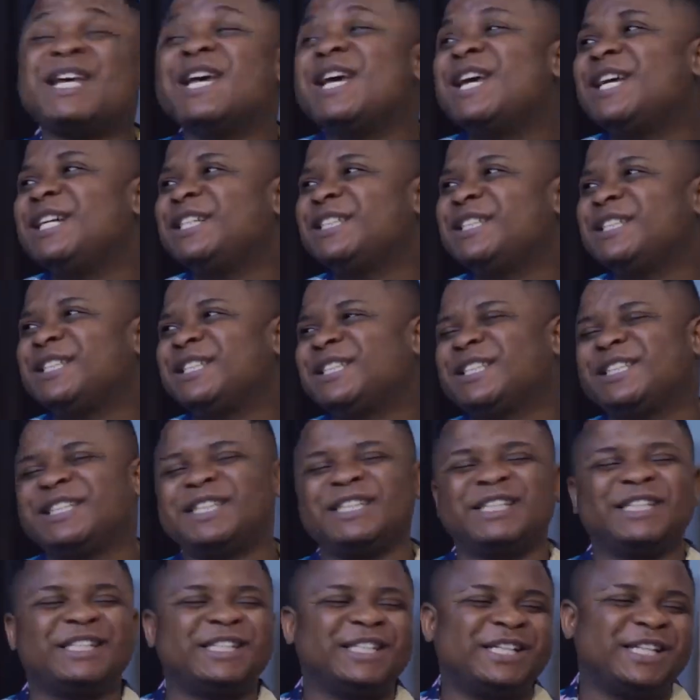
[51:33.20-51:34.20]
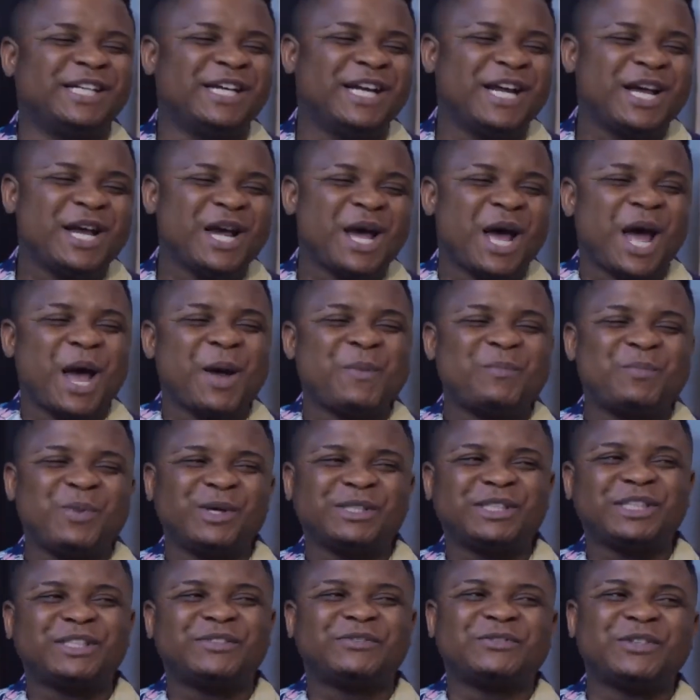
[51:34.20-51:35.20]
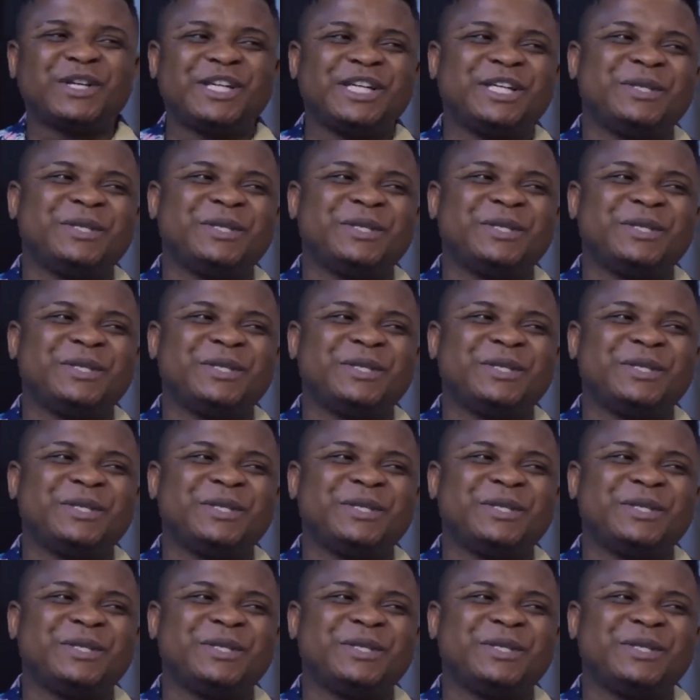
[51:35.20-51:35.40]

Yes. I bought it for